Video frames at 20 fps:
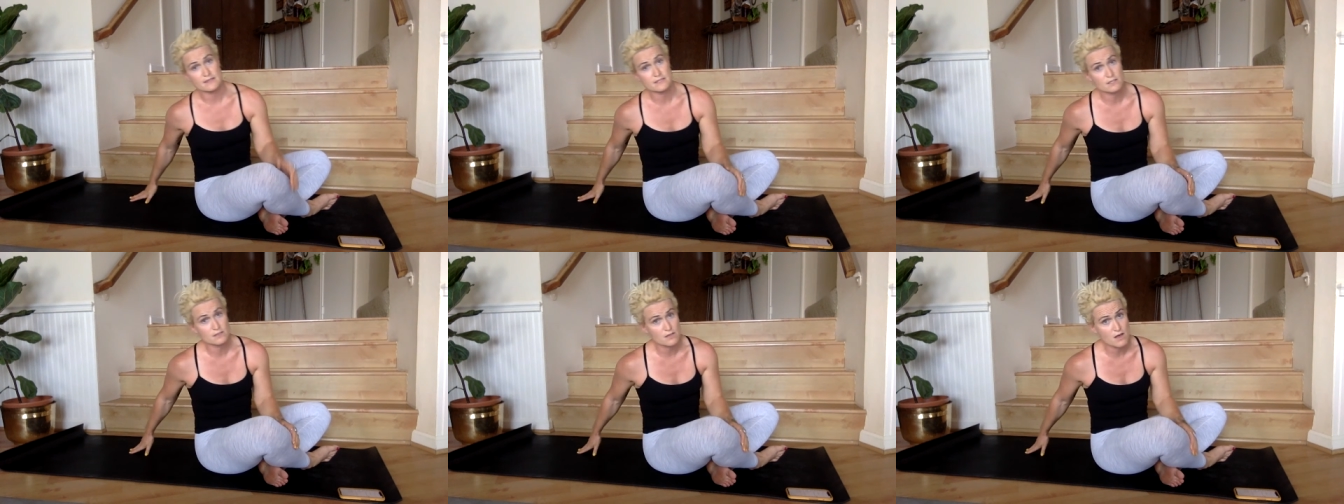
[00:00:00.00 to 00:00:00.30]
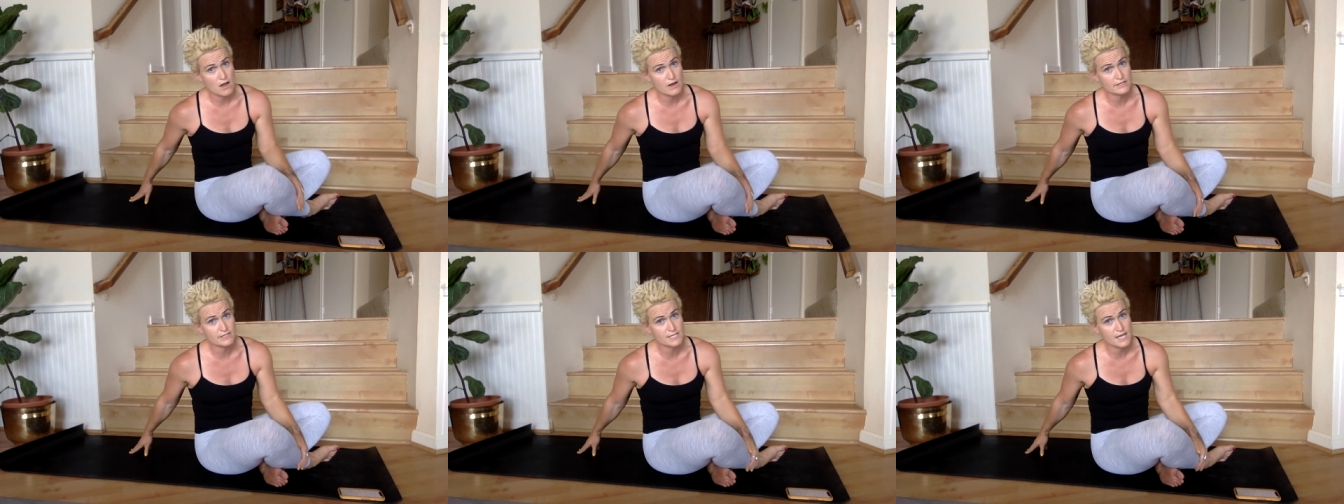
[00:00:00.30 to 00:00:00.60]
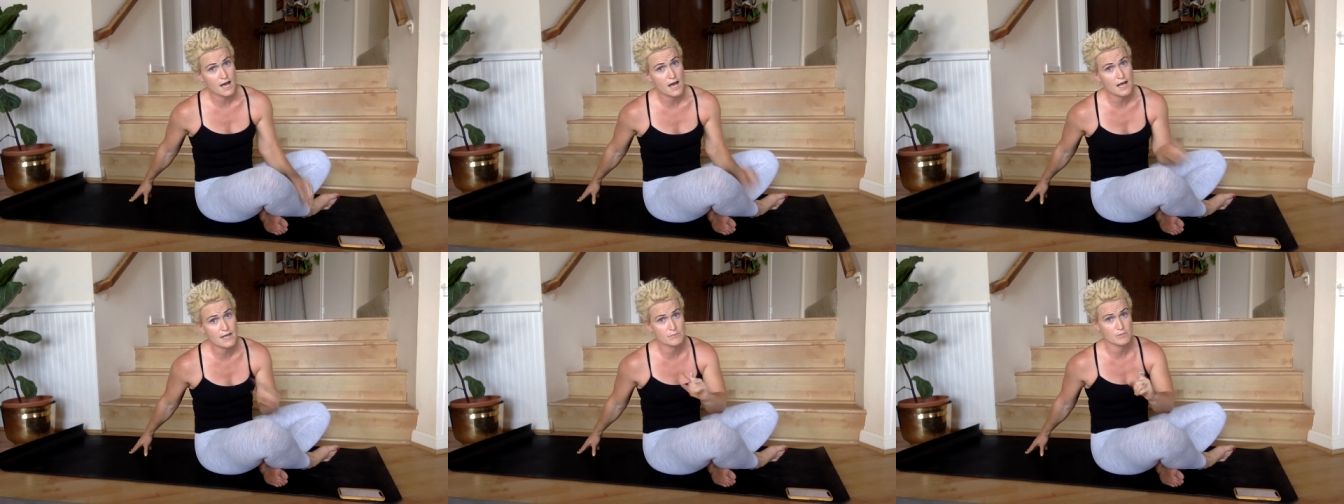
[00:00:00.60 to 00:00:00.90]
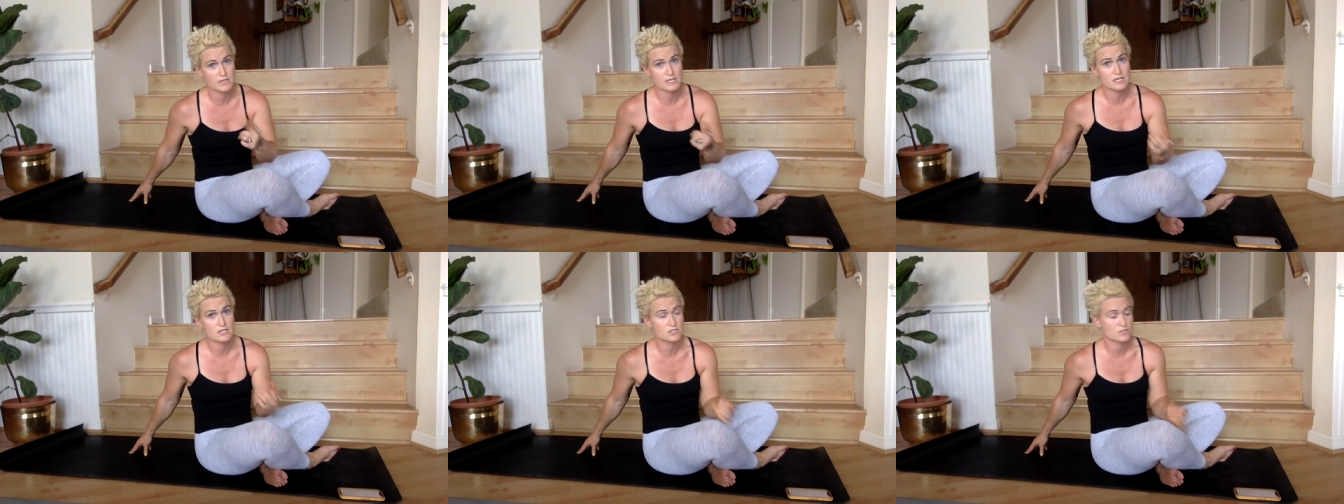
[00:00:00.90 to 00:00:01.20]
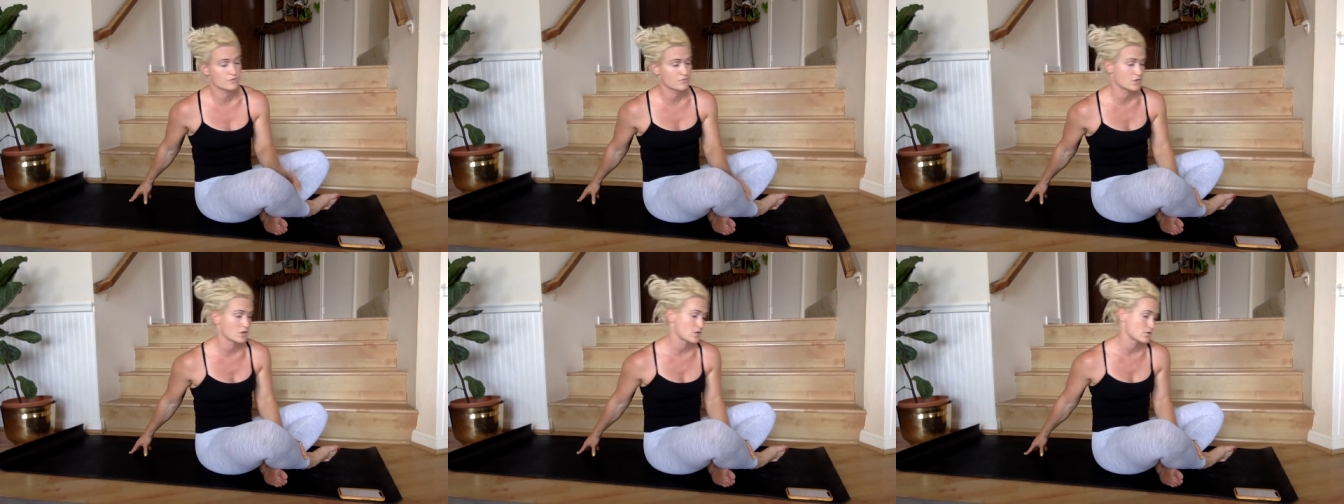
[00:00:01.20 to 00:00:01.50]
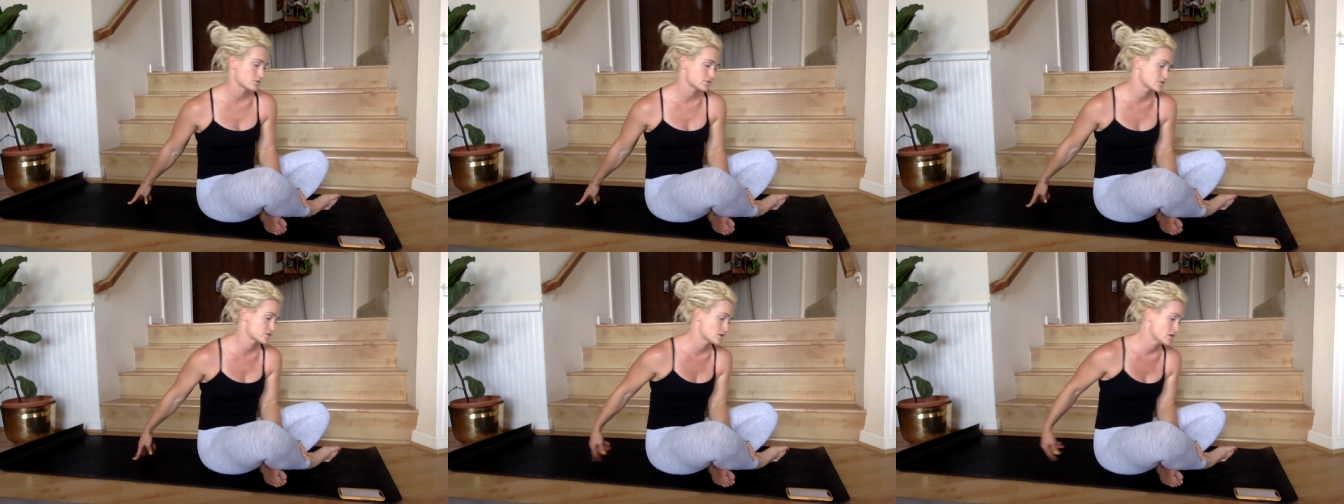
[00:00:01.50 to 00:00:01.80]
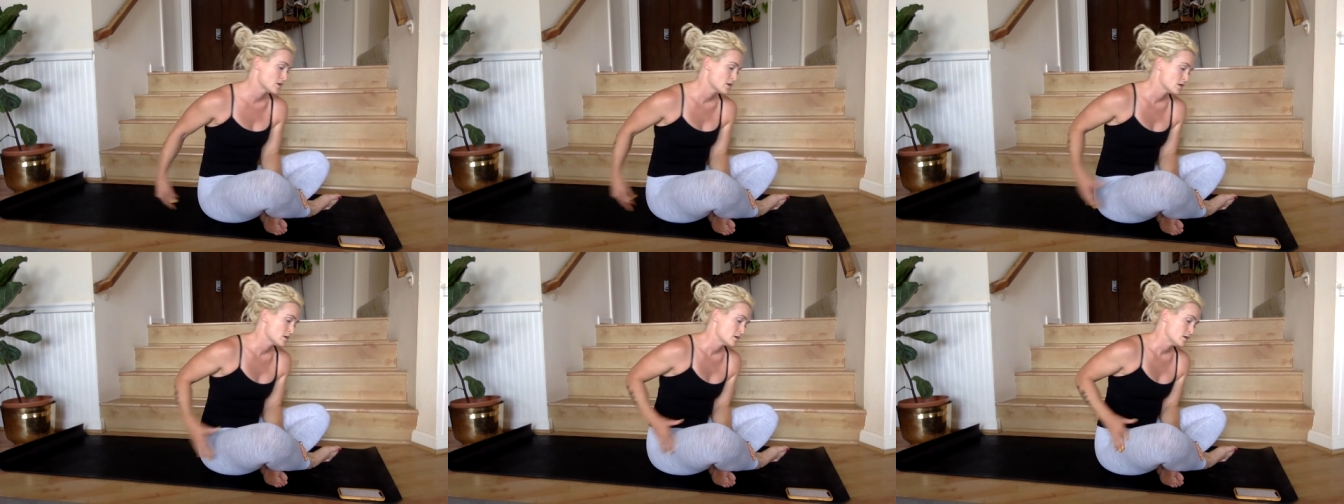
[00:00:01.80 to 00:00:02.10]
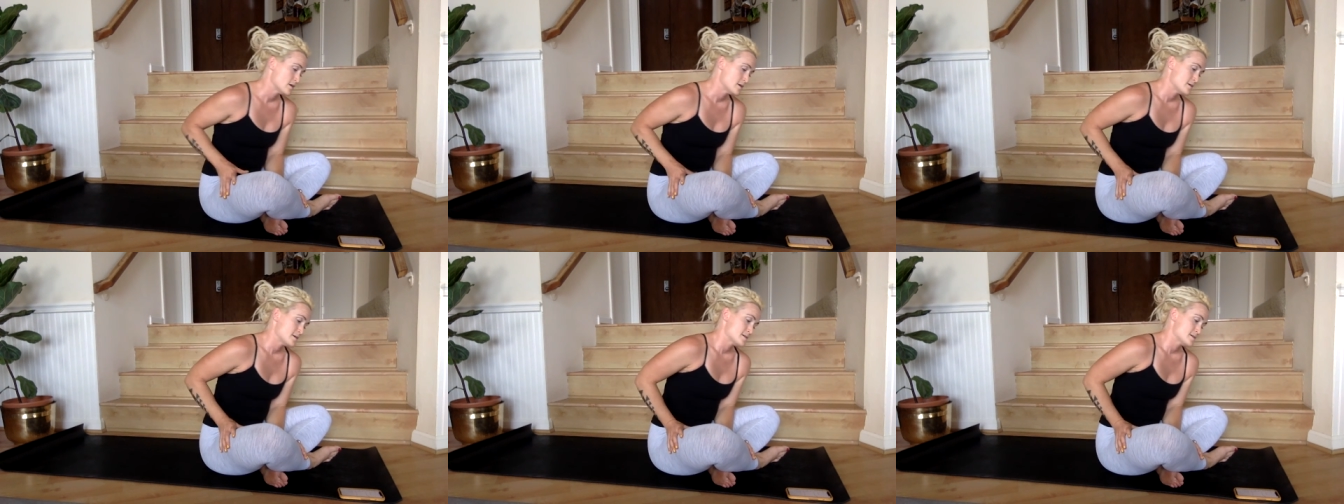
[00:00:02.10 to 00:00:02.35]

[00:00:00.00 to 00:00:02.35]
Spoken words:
plank. That's a long time on each of those.